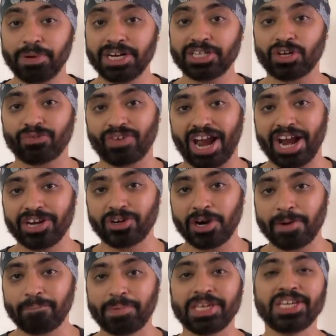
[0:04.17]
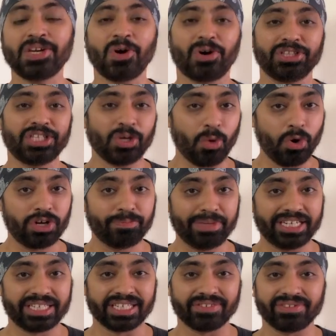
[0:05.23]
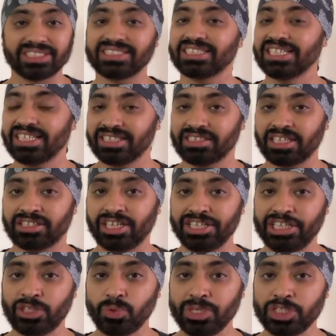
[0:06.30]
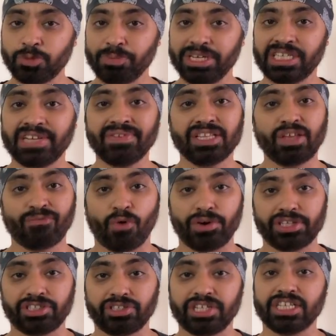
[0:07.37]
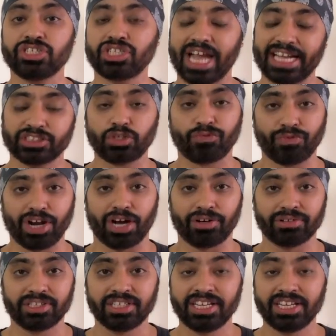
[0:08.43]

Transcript: build of Android P on the old Mi TVs, the 32 inch Mi TV and the 43 inch as of now.